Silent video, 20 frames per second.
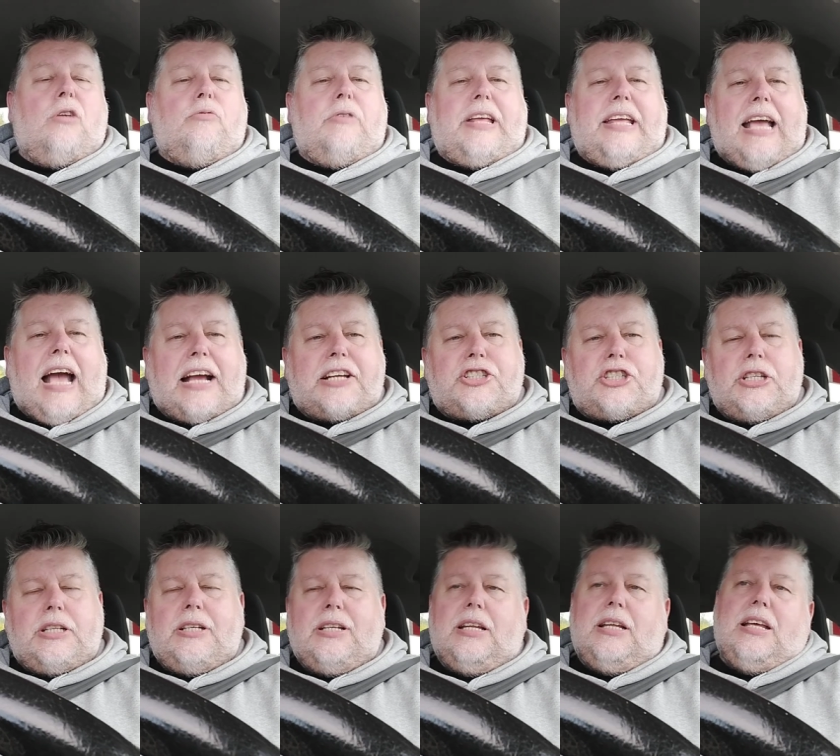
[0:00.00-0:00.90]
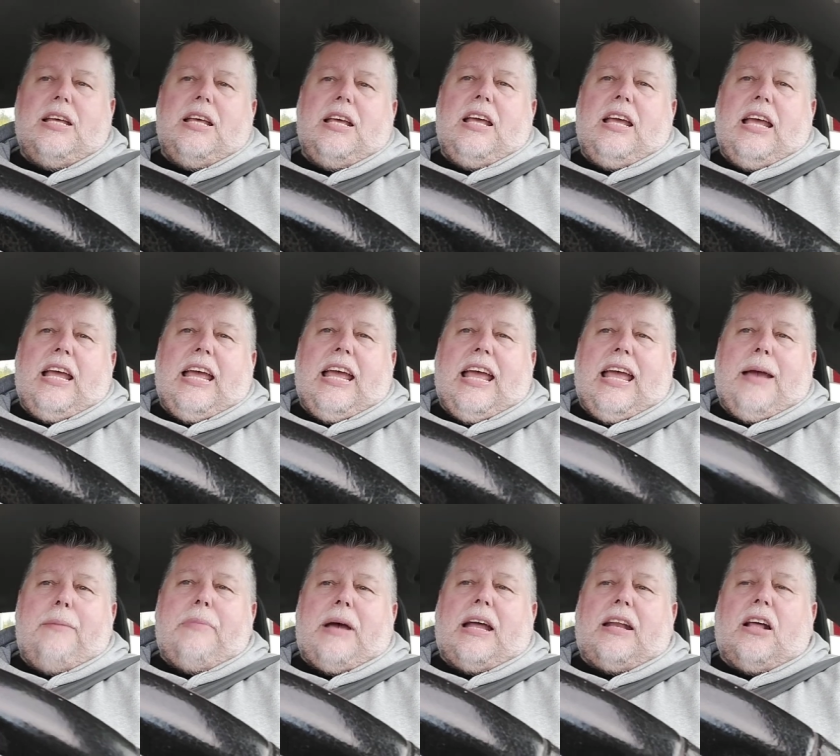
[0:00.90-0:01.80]
a reaction.
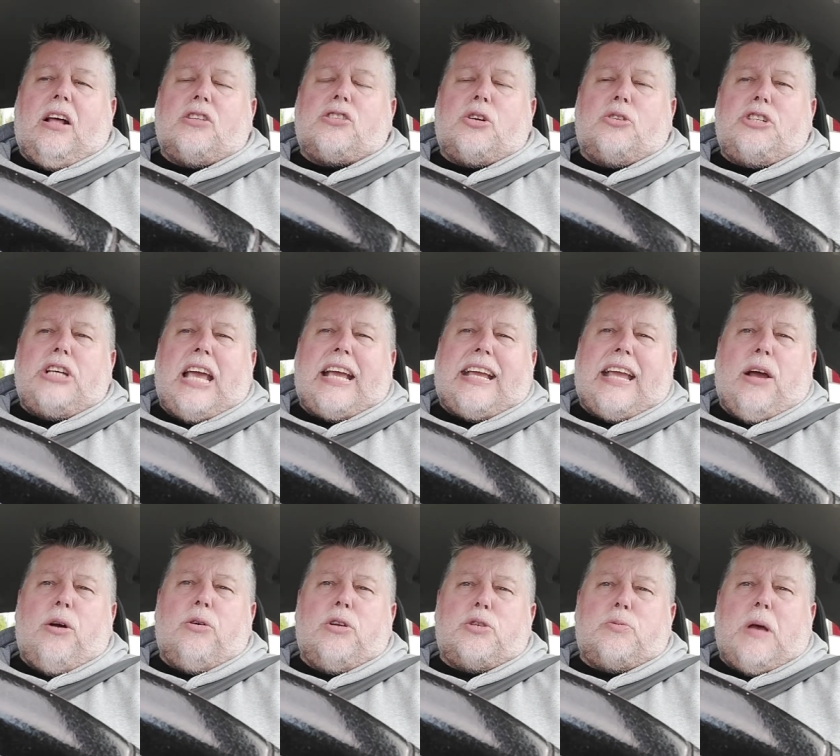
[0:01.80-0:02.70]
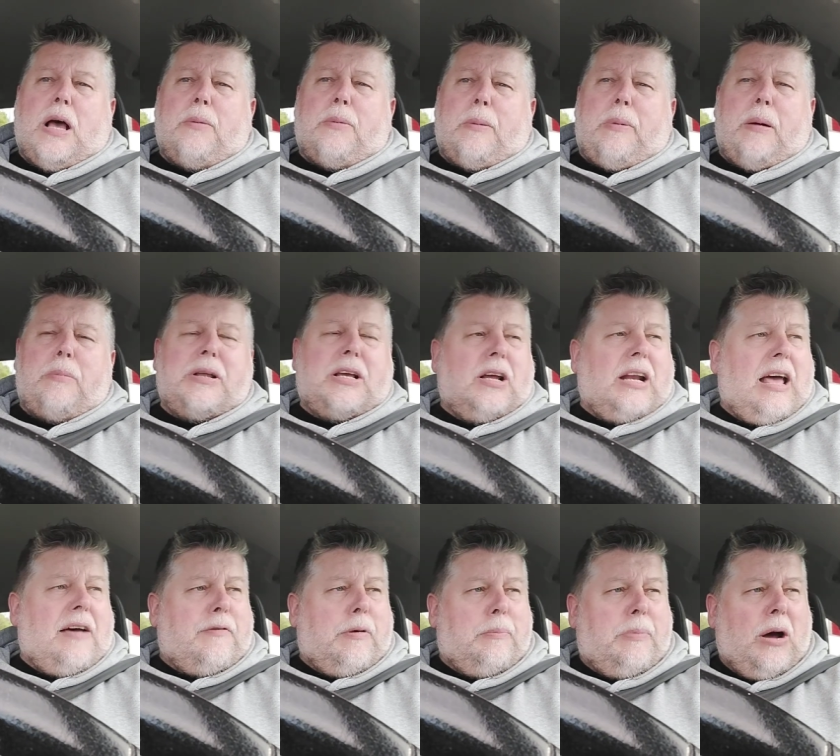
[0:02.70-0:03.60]
And also check out as well, we're probably going
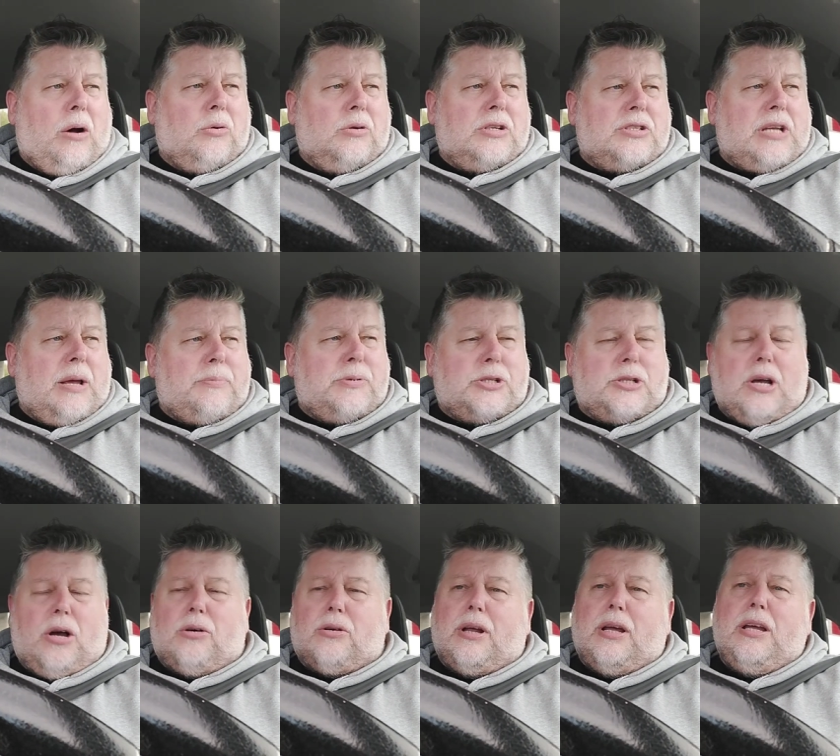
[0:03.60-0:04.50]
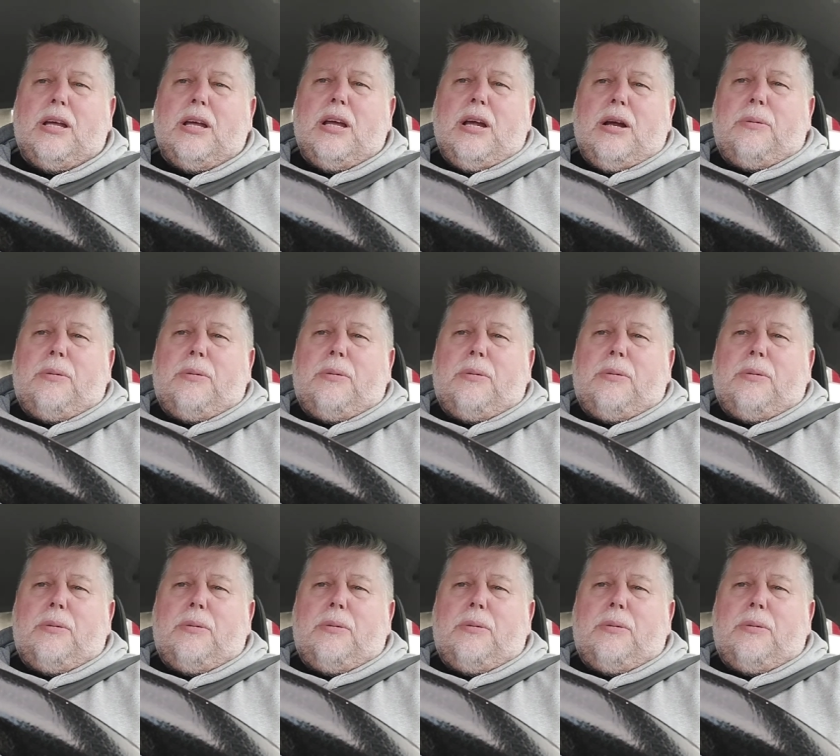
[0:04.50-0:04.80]
to have a bonus episode of